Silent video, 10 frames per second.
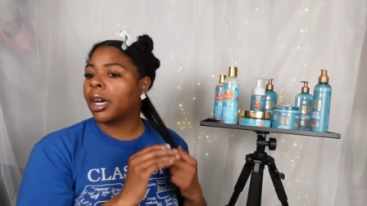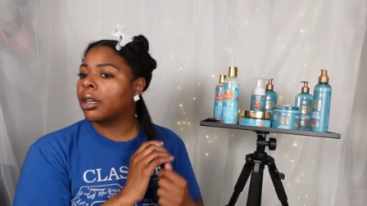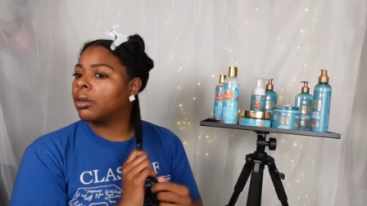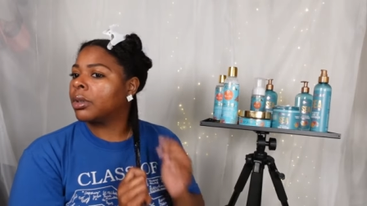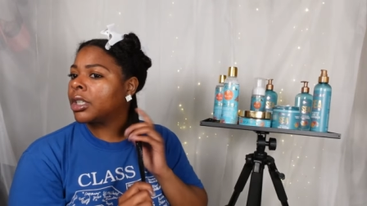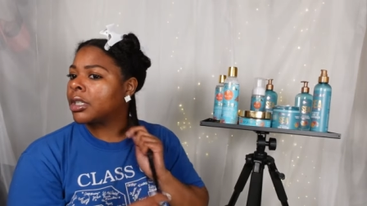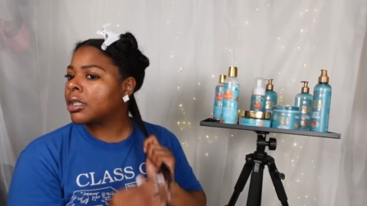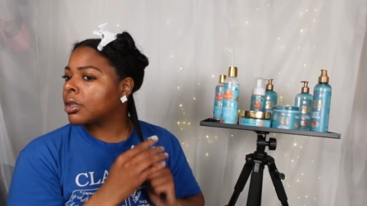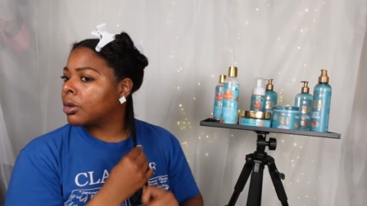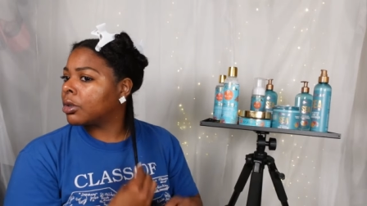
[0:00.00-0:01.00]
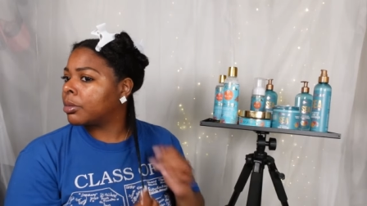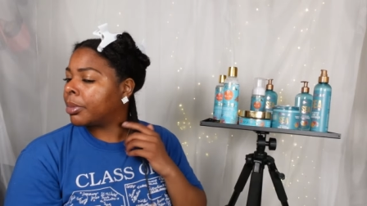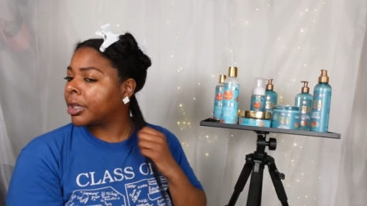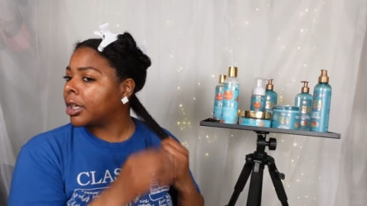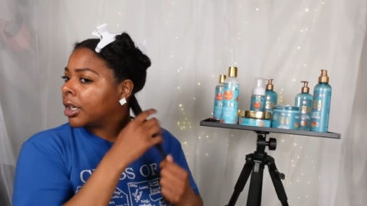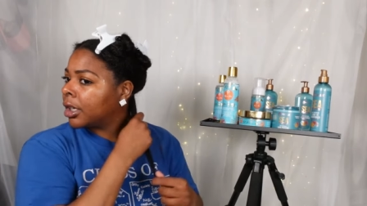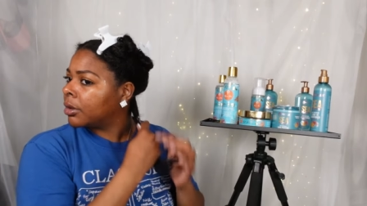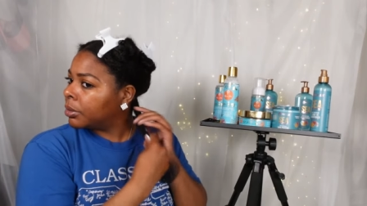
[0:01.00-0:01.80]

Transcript: I don't want it soaked, but uh,